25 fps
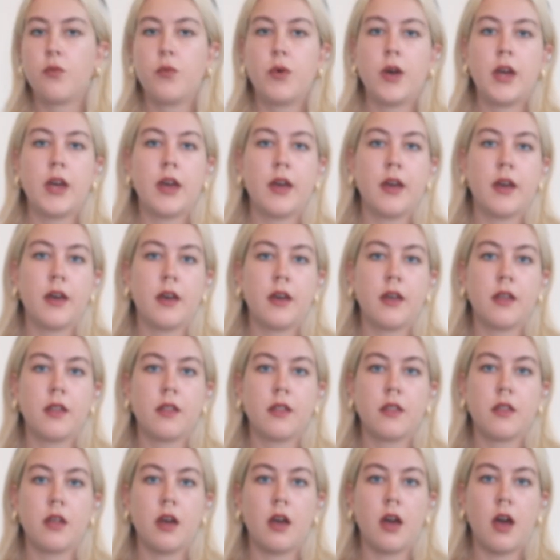
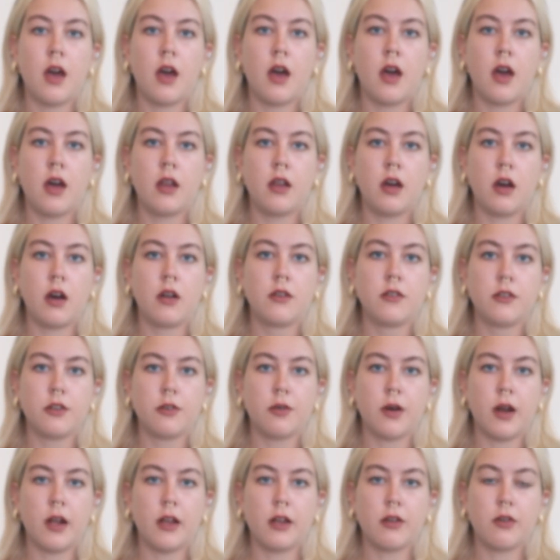with an
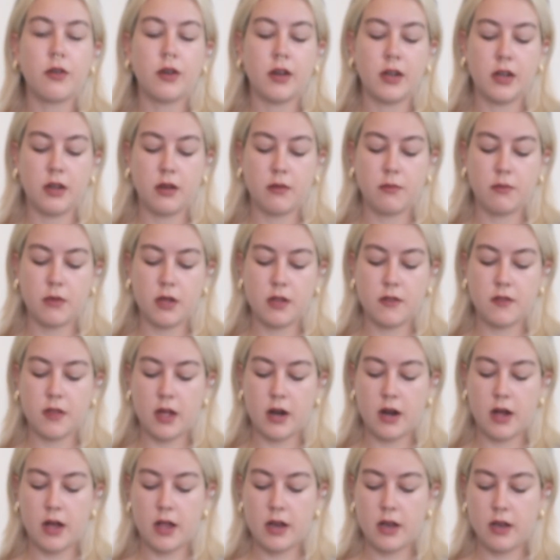under eye cream
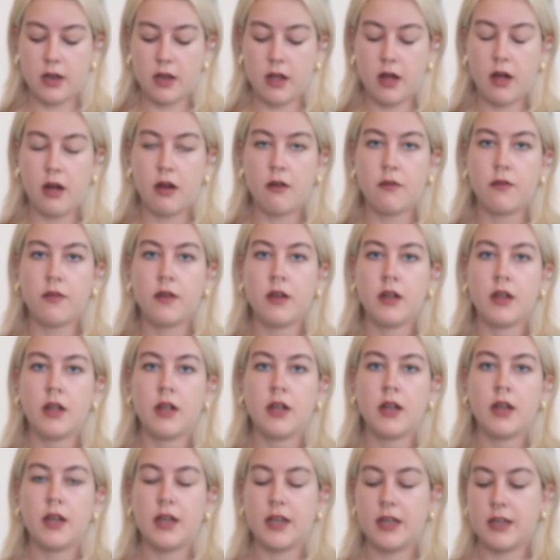that I love.
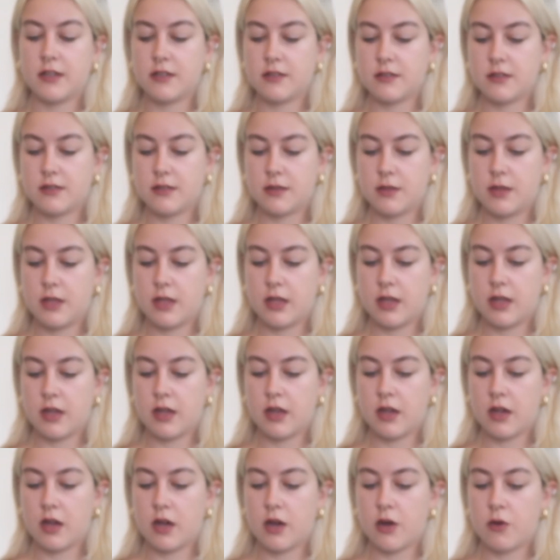It's
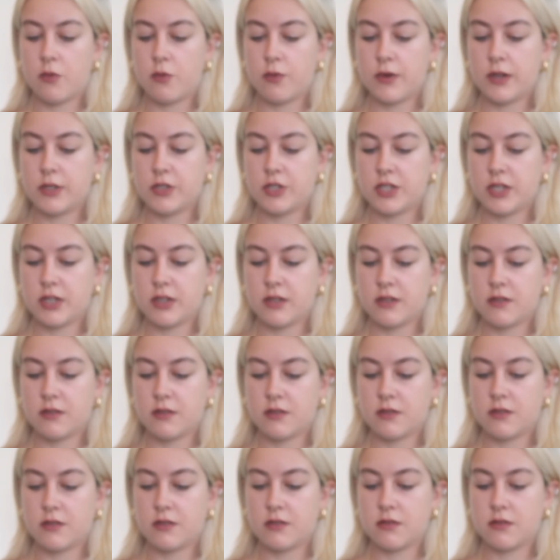the
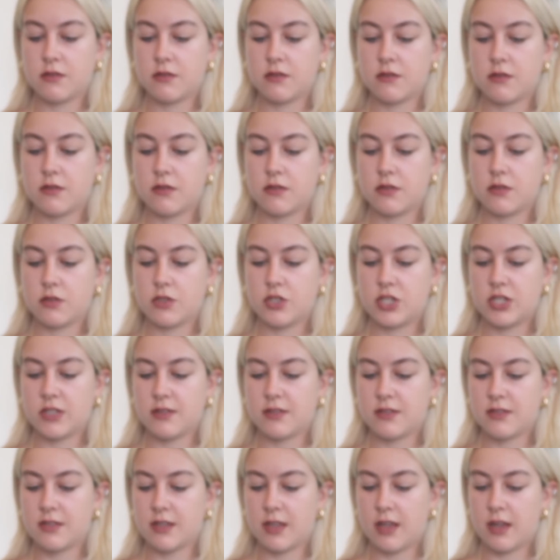Origins
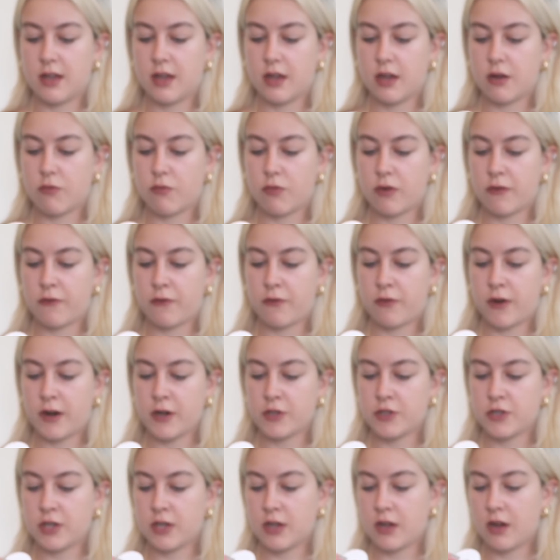Ginseng
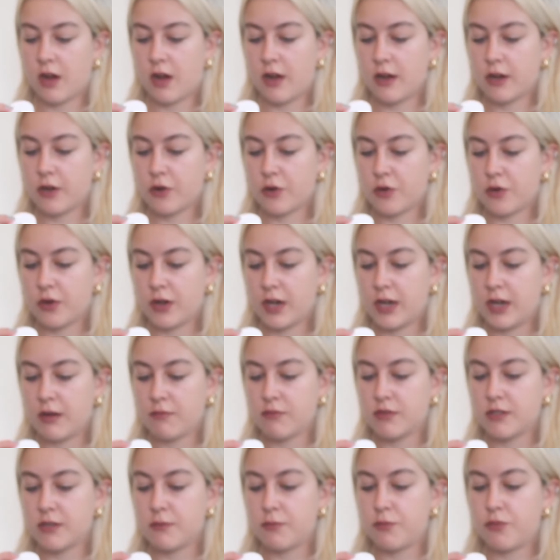Refreshing Eye
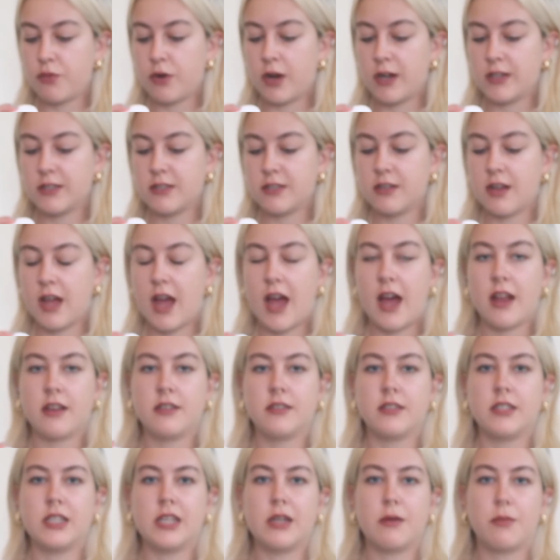Cream to Brighten
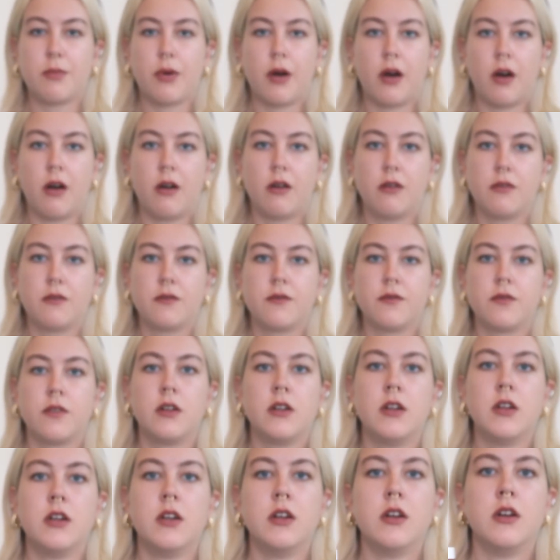and Depuff.
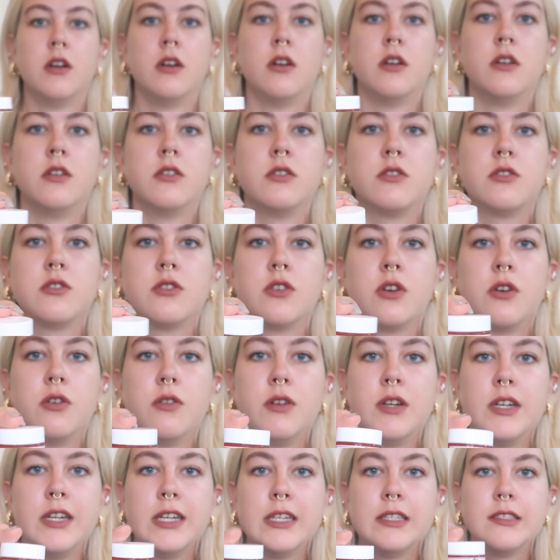So
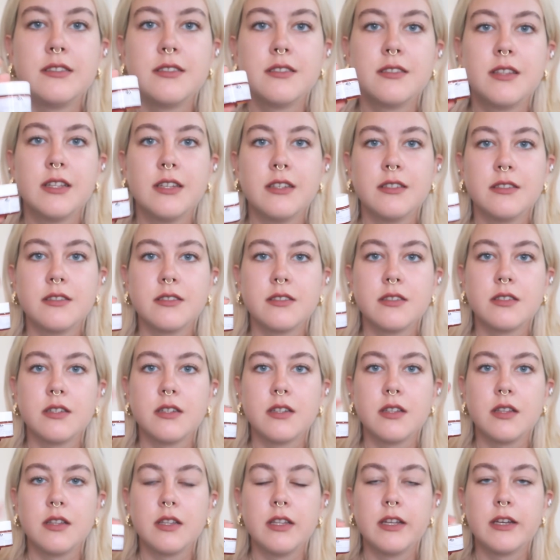it's this
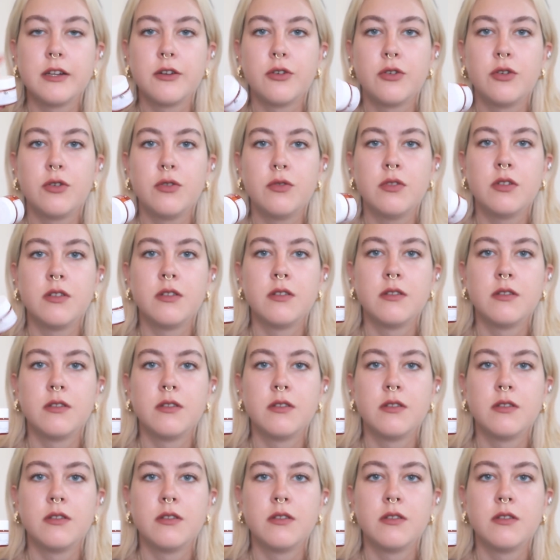little